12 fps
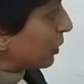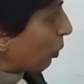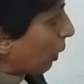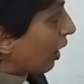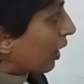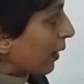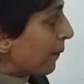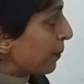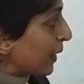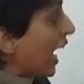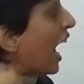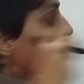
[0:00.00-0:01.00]
the work,
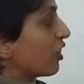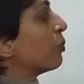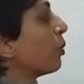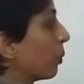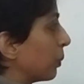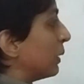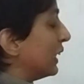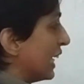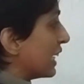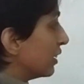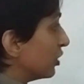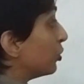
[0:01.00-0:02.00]
I would have probably
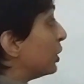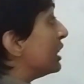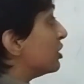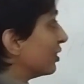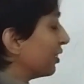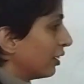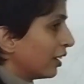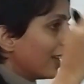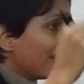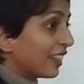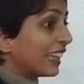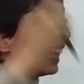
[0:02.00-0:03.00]
taken the regional
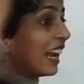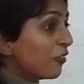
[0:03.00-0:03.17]
scale,